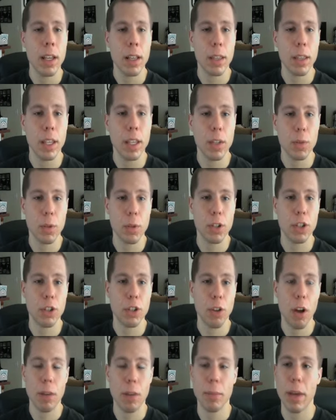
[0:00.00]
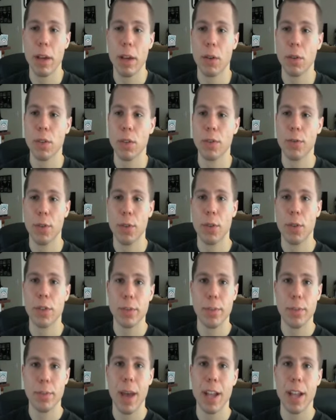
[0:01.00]
This was Shawn Michaels'
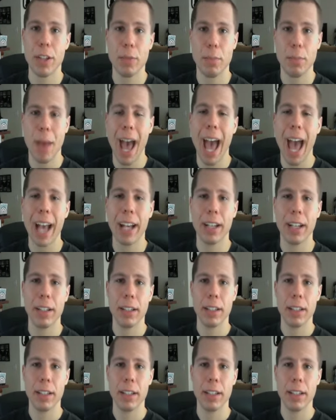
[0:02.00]
first match back